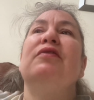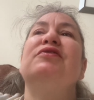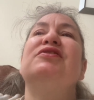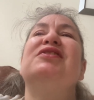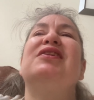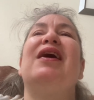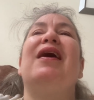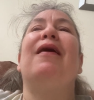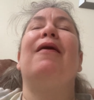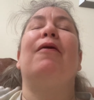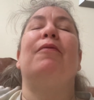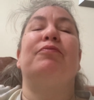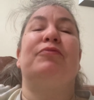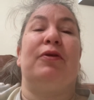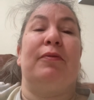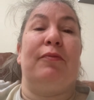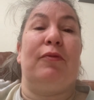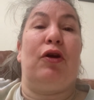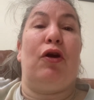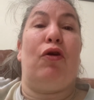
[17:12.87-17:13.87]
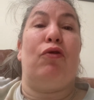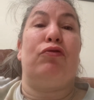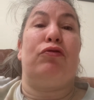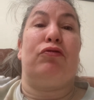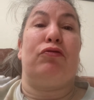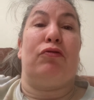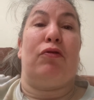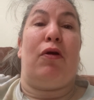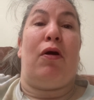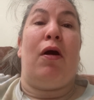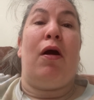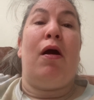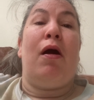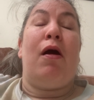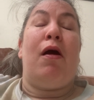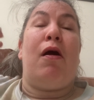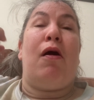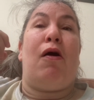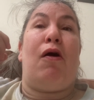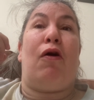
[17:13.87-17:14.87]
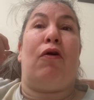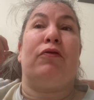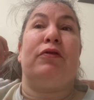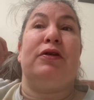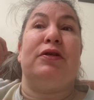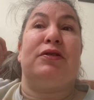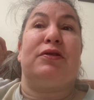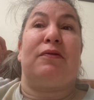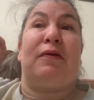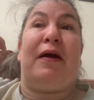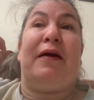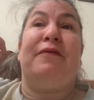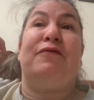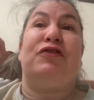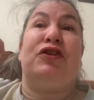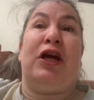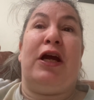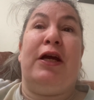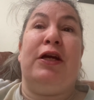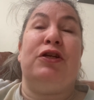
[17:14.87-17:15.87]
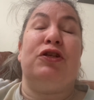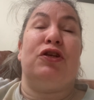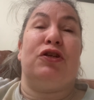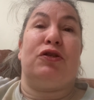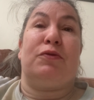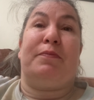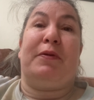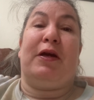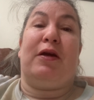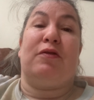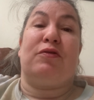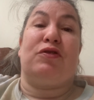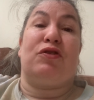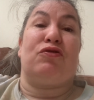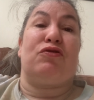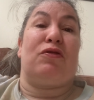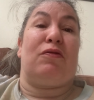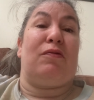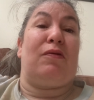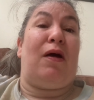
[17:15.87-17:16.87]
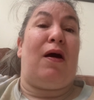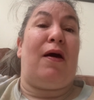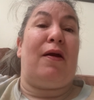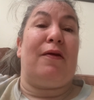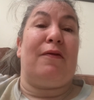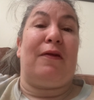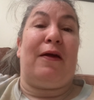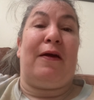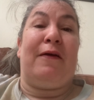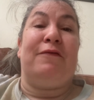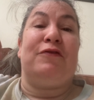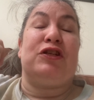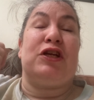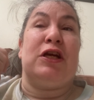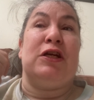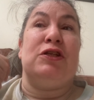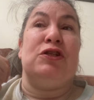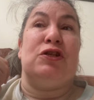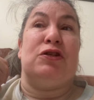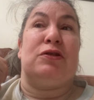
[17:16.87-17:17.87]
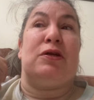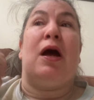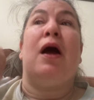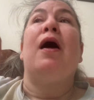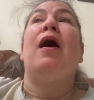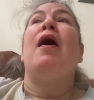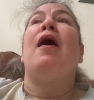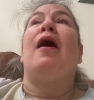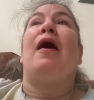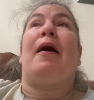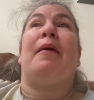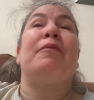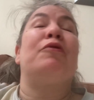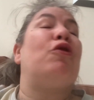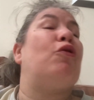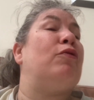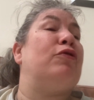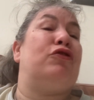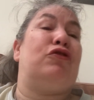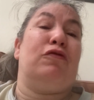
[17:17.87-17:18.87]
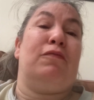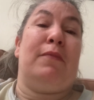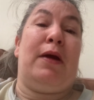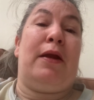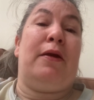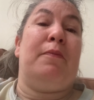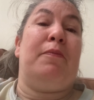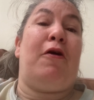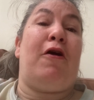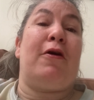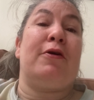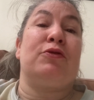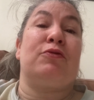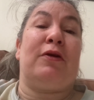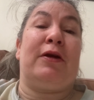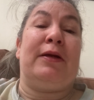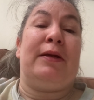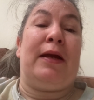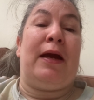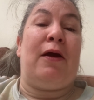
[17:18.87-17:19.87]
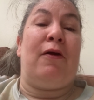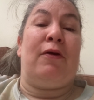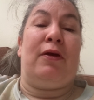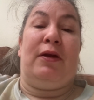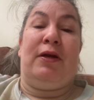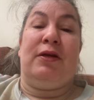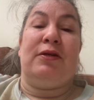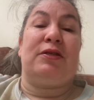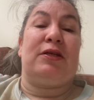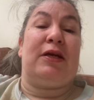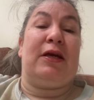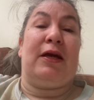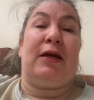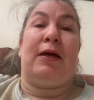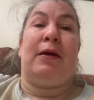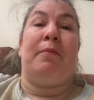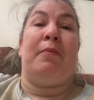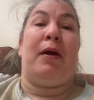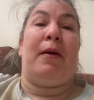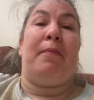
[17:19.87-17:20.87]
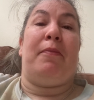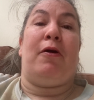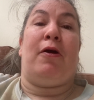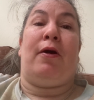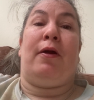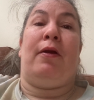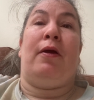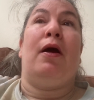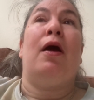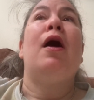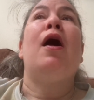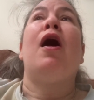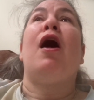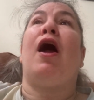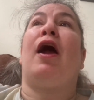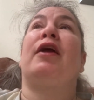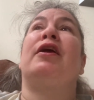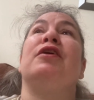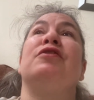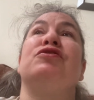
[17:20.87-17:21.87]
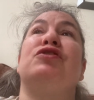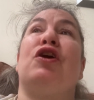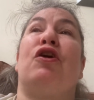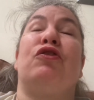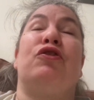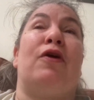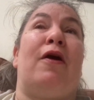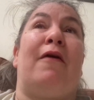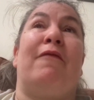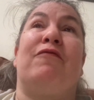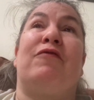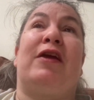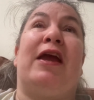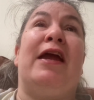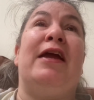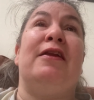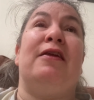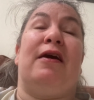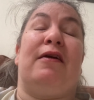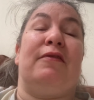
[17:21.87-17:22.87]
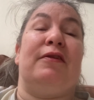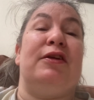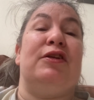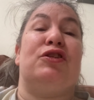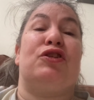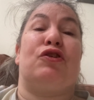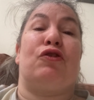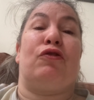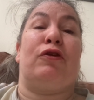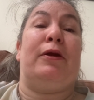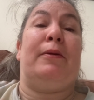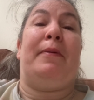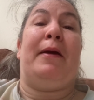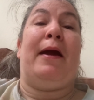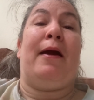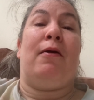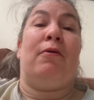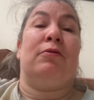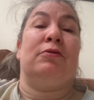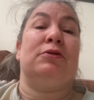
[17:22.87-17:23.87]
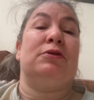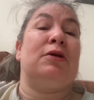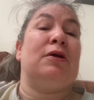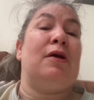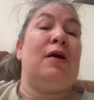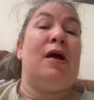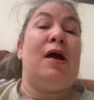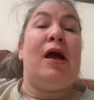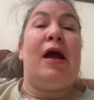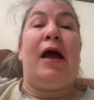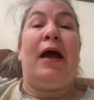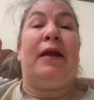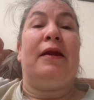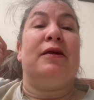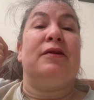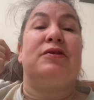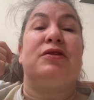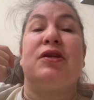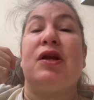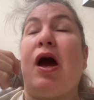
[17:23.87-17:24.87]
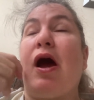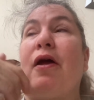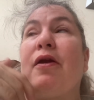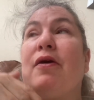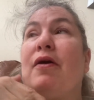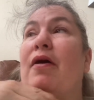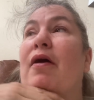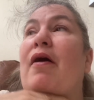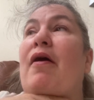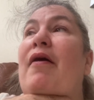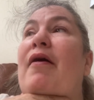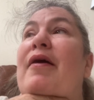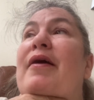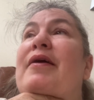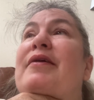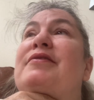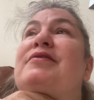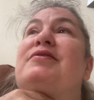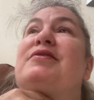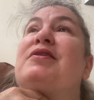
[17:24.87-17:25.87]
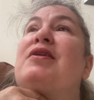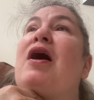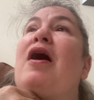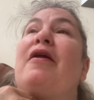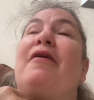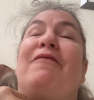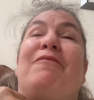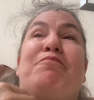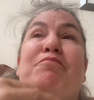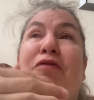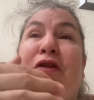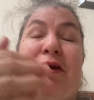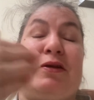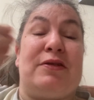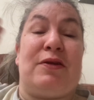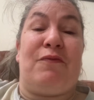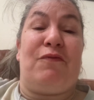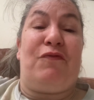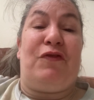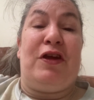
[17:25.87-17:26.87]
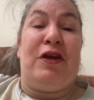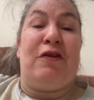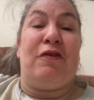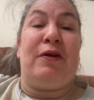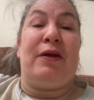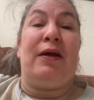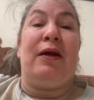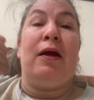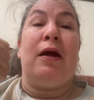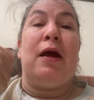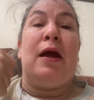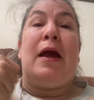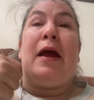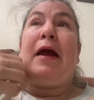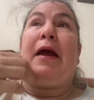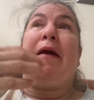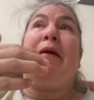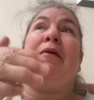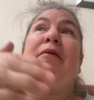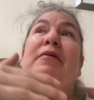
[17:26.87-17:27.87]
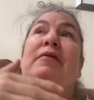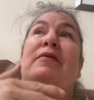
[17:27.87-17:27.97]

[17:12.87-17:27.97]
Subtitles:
to help them go through all these life changes, because there's a lot of life changes. I'm going through menopause right now and it's kicking my butt. I can tell you I've gained at least 30 pounds. And it's not a pleasant feeling. It